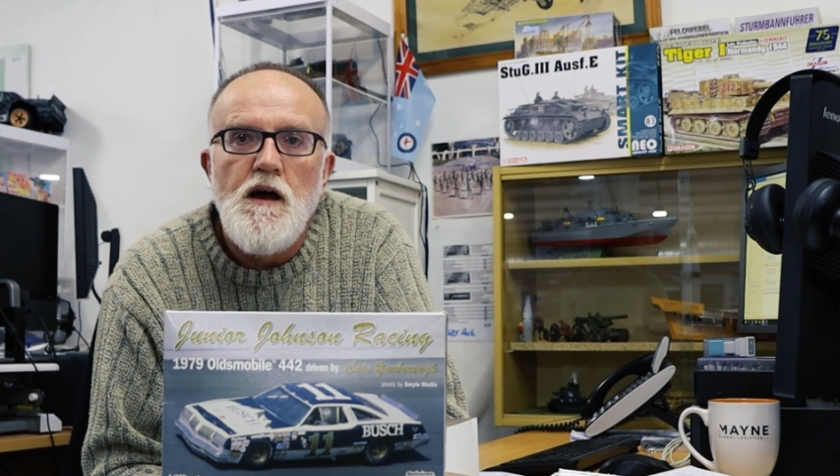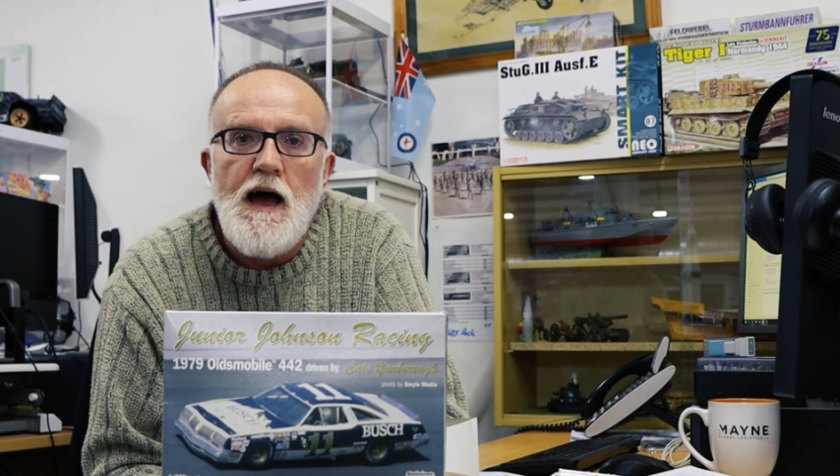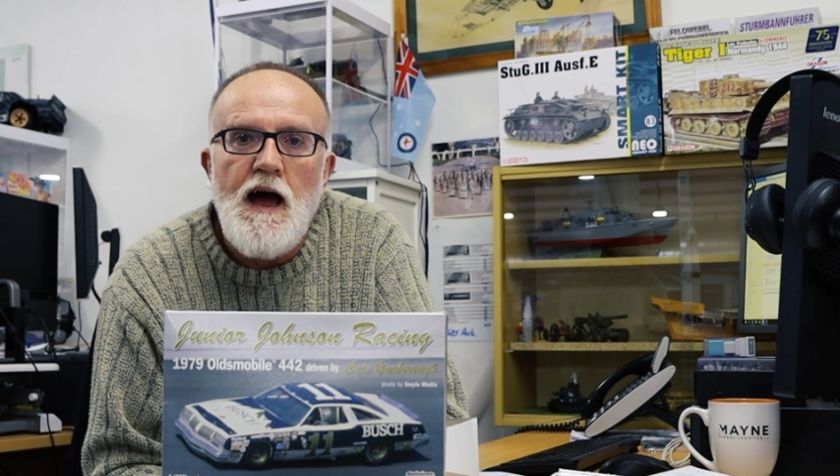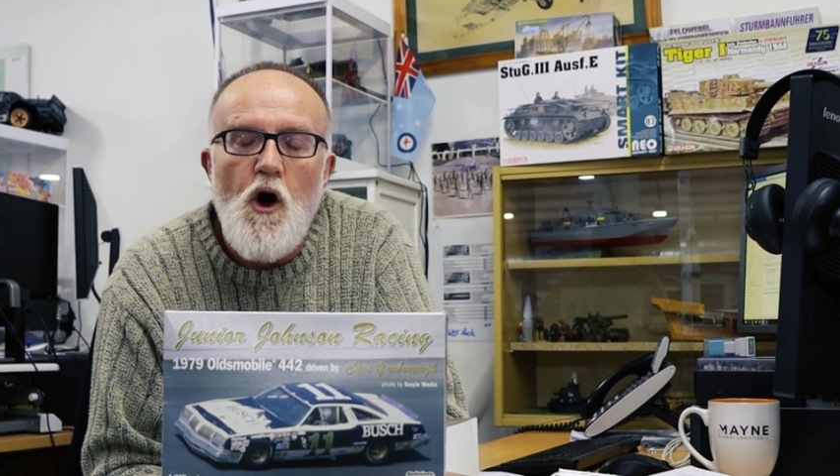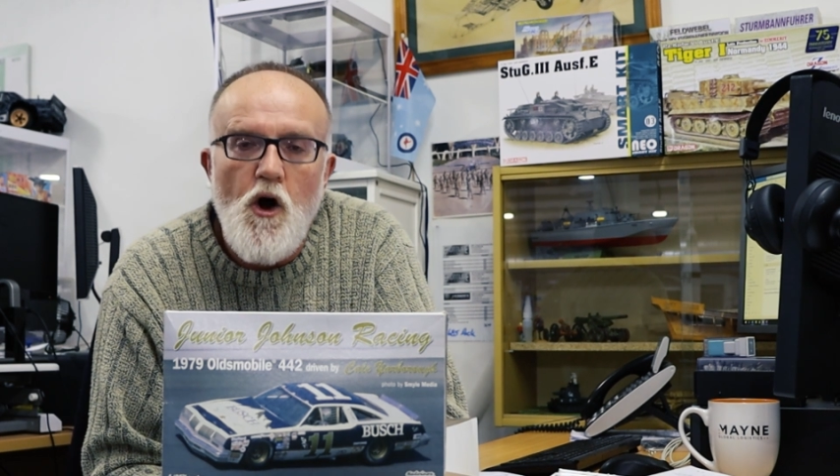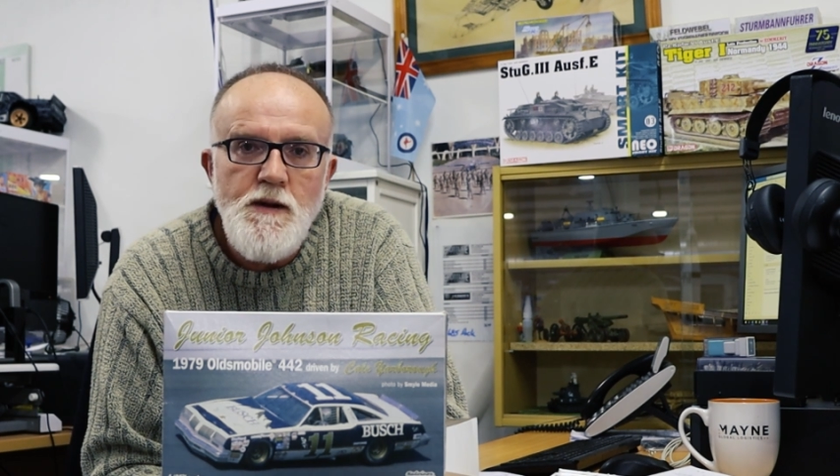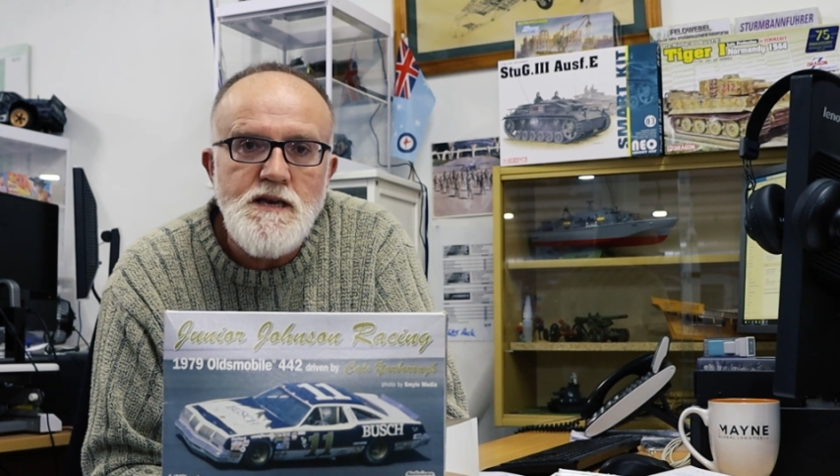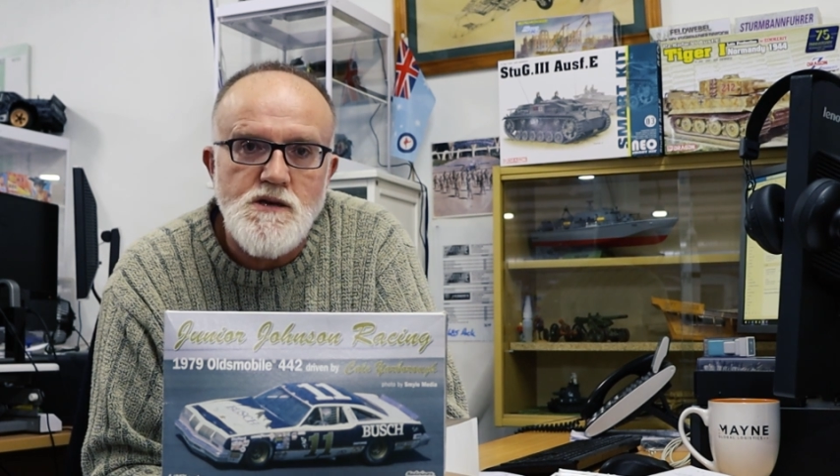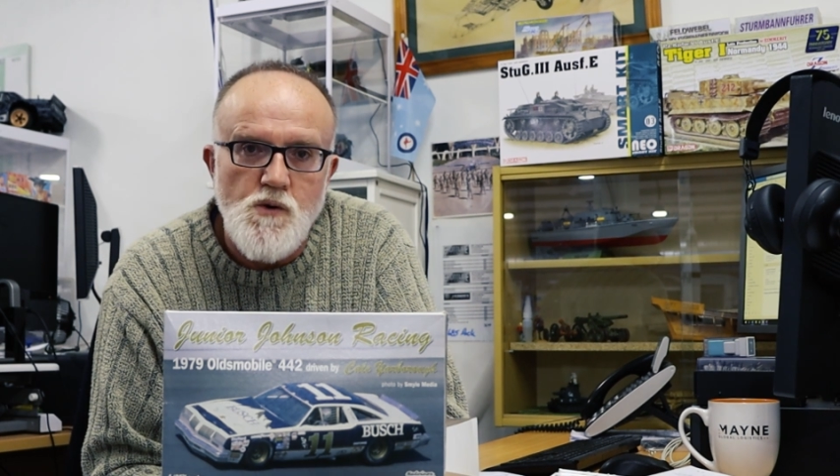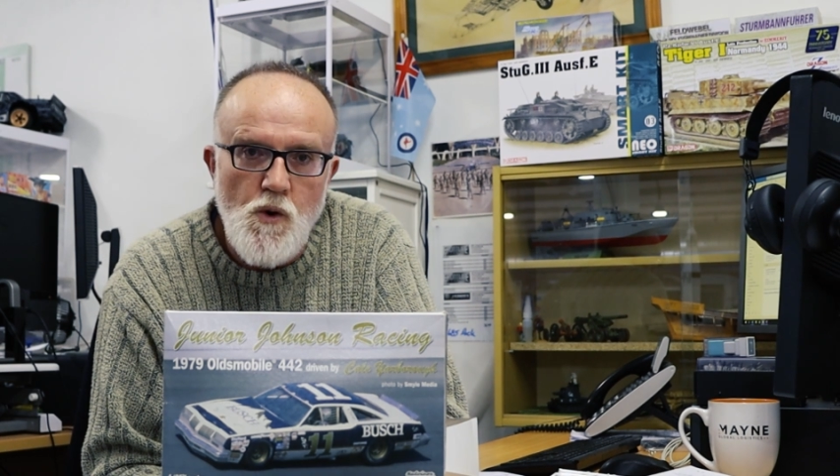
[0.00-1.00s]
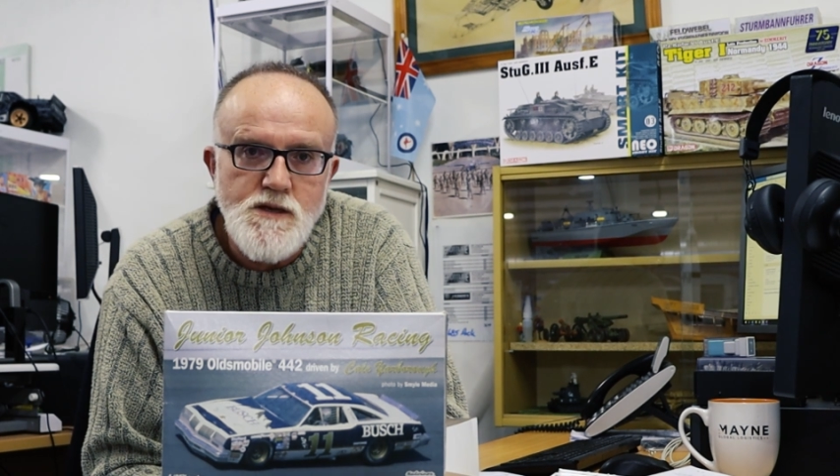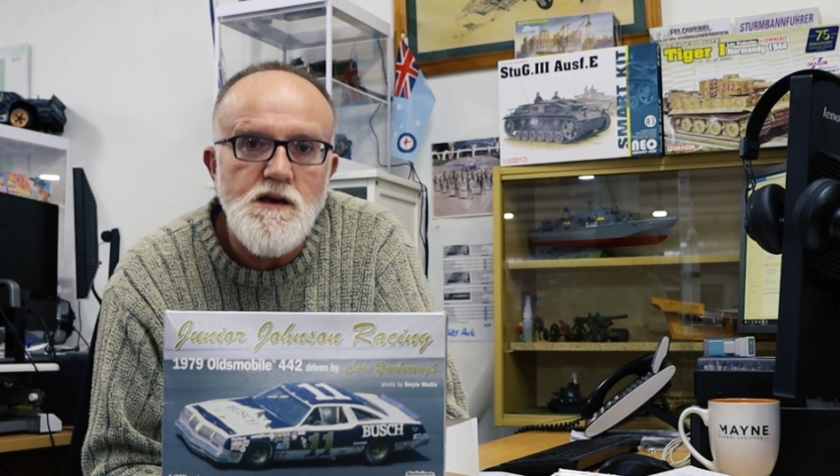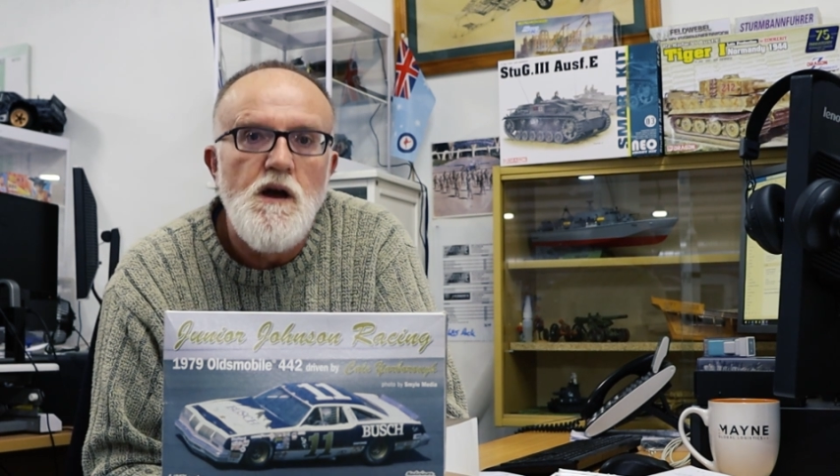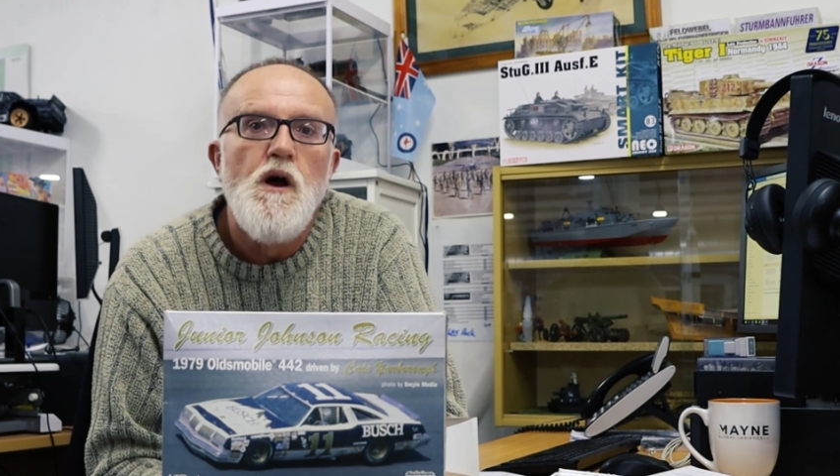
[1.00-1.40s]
hobby stores,